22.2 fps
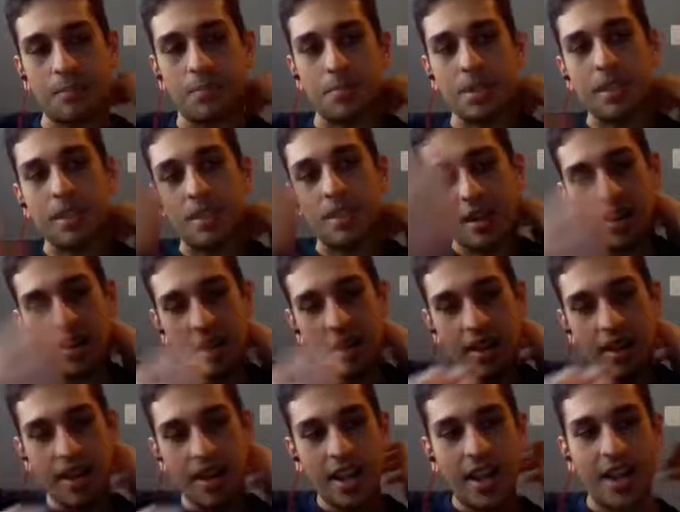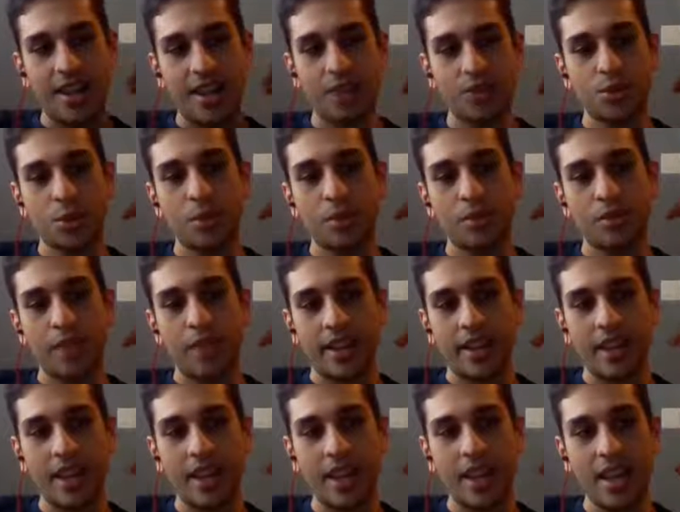be there as sort of
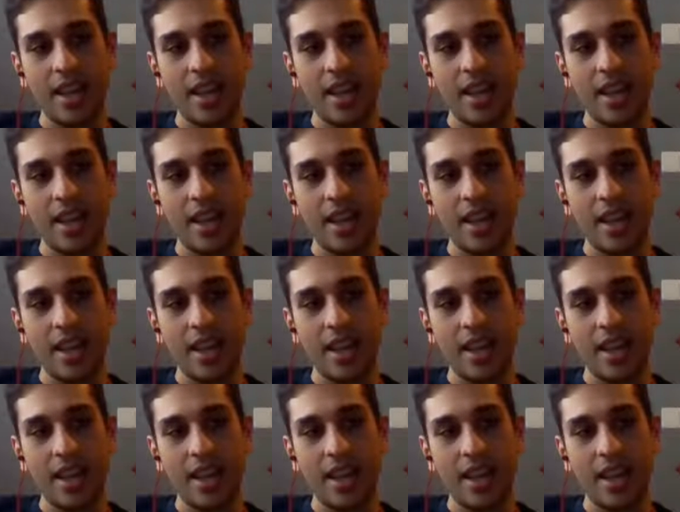like